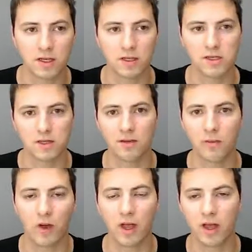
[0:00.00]
the same
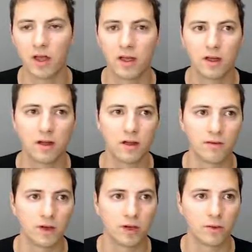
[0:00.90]
way
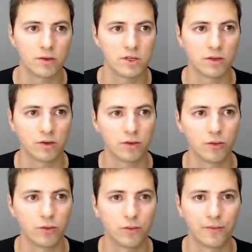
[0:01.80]
in Windows
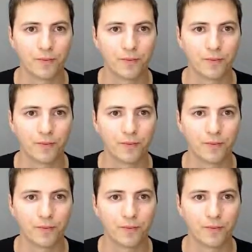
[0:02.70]
too.